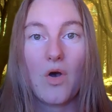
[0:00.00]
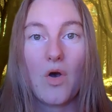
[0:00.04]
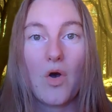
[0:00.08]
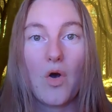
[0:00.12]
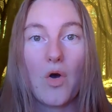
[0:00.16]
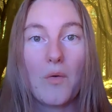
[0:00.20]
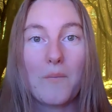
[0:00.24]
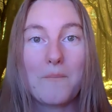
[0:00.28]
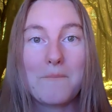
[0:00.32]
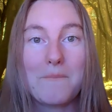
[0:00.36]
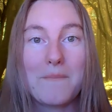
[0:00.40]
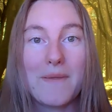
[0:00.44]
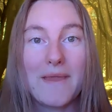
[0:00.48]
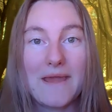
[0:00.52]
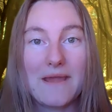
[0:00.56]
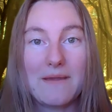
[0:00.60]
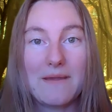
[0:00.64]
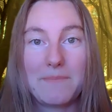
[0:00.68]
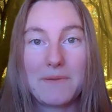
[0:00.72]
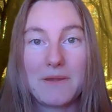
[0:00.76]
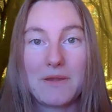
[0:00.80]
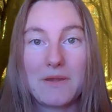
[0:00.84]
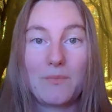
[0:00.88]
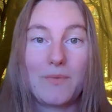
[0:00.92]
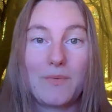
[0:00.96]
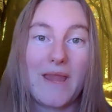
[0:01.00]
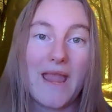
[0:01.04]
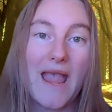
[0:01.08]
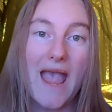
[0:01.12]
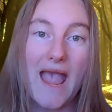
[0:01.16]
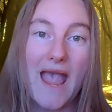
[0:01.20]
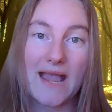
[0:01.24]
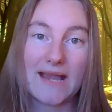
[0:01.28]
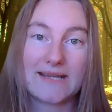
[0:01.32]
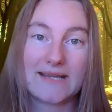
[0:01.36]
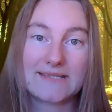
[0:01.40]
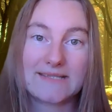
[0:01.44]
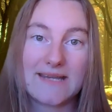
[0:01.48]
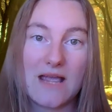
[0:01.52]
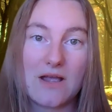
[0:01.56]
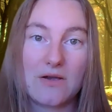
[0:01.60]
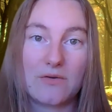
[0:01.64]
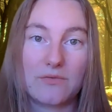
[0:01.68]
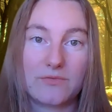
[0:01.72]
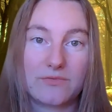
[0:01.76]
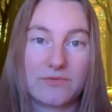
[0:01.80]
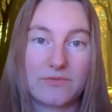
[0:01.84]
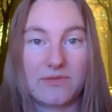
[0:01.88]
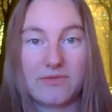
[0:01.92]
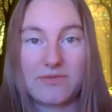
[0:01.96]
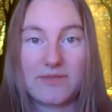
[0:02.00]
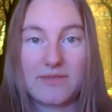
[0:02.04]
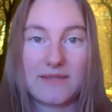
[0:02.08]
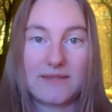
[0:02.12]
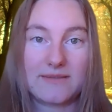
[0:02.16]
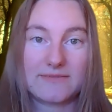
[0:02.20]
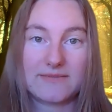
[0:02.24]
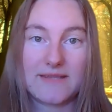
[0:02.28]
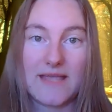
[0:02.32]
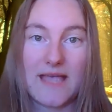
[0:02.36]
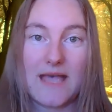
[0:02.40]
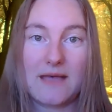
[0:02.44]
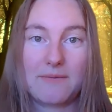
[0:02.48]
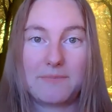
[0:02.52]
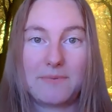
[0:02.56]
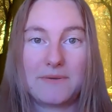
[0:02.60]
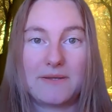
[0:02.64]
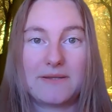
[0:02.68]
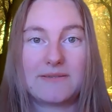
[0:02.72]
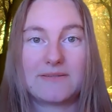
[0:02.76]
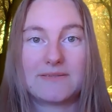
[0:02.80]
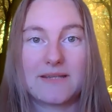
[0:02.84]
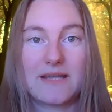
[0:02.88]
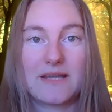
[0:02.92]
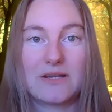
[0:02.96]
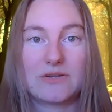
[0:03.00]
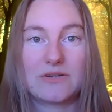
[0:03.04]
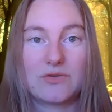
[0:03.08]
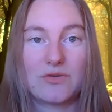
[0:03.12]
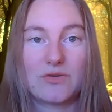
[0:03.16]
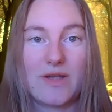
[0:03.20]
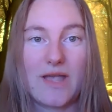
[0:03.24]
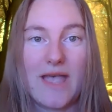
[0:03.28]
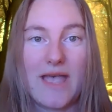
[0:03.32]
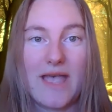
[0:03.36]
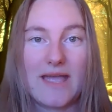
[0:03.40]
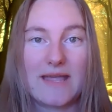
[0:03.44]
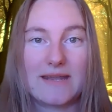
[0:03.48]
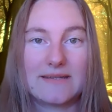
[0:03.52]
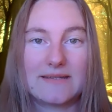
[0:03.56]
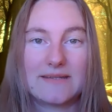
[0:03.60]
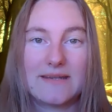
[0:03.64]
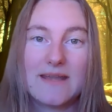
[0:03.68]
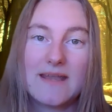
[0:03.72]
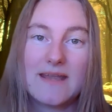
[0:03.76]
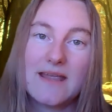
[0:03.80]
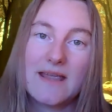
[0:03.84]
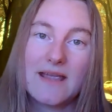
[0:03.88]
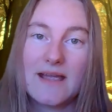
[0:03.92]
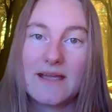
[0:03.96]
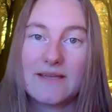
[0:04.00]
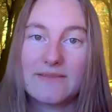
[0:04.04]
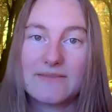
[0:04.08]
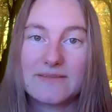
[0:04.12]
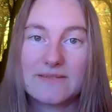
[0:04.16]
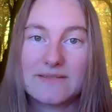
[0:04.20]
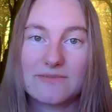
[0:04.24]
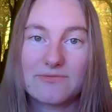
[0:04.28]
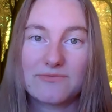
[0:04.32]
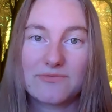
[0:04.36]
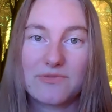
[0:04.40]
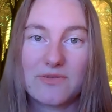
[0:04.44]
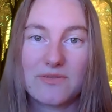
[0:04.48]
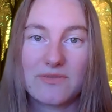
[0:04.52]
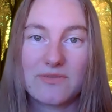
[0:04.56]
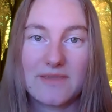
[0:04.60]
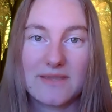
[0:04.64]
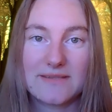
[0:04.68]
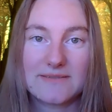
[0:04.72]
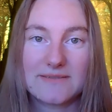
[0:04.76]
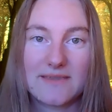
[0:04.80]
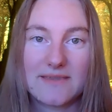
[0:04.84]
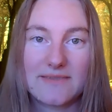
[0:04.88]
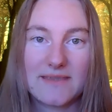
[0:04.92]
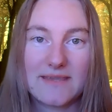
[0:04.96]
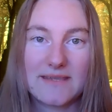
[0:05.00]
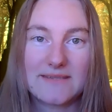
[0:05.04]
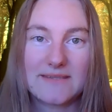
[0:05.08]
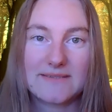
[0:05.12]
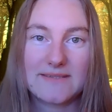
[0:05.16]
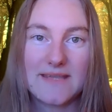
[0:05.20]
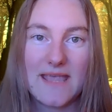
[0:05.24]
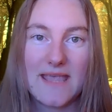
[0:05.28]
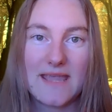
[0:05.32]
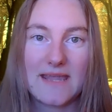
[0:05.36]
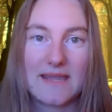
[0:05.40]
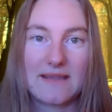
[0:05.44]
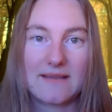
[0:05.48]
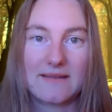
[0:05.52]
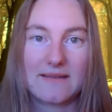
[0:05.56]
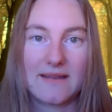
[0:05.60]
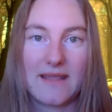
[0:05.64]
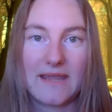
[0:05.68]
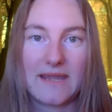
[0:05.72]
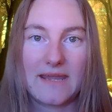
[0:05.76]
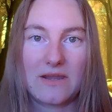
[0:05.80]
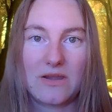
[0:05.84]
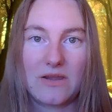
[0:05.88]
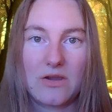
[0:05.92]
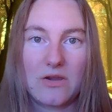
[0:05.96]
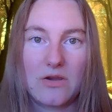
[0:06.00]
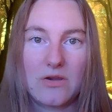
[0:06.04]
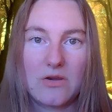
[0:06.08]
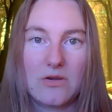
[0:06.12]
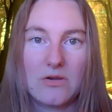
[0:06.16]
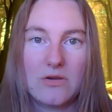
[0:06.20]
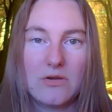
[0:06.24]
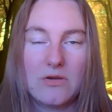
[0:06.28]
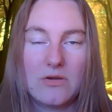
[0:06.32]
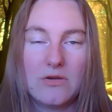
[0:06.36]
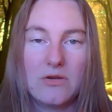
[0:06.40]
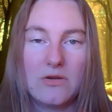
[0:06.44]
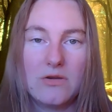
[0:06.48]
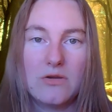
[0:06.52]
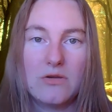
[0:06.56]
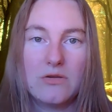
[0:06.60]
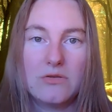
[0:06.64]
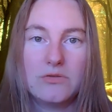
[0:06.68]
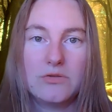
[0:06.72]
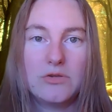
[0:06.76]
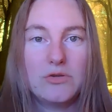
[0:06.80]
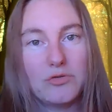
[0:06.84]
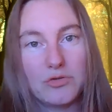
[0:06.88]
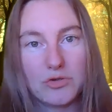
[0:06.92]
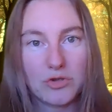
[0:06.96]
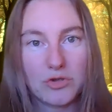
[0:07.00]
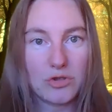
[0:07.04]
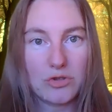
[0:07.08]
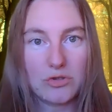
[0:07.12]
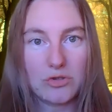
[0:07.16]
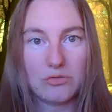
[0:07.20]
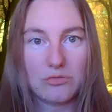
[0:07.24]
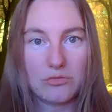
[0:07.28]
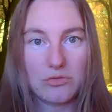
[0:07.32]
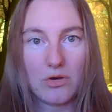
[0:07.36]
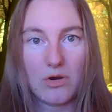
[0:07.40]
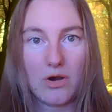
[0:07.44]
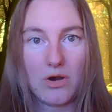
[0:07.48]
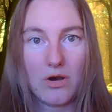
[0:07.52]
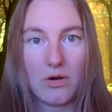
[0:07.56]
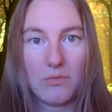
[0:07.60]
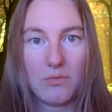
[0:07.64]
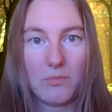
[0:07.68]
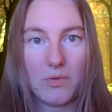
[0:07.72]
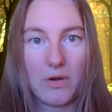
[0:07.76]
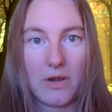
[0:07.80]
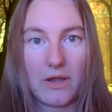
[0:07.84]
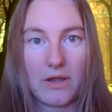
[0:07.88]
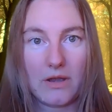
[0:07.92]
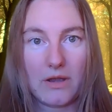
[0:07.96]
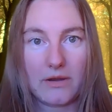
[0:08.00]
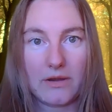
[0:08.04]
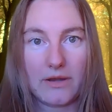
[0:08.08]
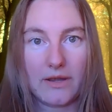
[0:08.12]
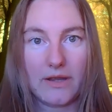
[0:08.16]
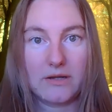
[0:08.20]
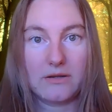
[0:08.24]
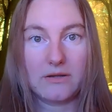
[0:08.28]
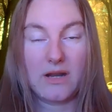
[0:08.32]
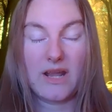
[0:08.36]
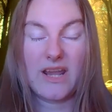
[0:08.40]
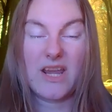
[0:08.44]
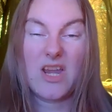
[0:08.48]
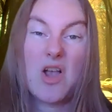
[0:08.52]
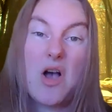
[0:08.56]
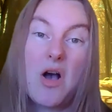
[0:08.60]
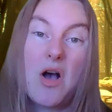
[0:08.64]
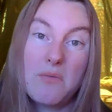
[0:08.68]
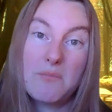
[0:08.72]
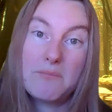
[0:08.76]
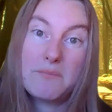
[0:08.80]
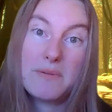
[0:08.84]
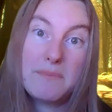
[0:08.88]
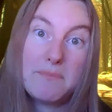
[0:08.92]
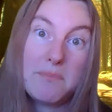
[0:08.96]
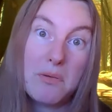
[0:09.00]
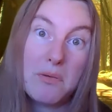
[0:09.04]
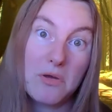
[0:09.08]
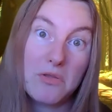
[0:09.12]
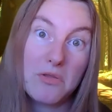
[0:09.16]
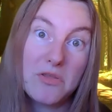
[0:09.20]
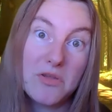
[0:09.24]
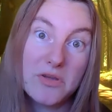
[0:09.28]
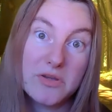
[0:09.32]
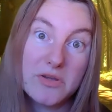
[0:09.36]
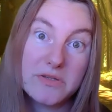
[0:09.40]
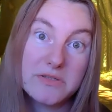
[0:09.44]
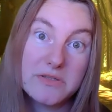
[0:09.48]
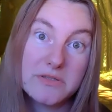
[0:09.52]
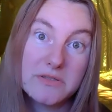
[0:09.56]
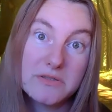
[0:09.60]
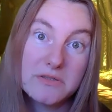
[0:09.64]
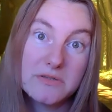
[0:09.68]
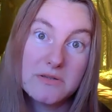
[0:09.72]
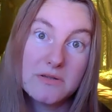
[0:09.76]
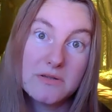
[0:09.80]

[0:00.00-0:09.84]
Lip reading: Or maybe we act out the things that happen inside your head and the different things that they say, like, you should do your homework, and I can't be bothered.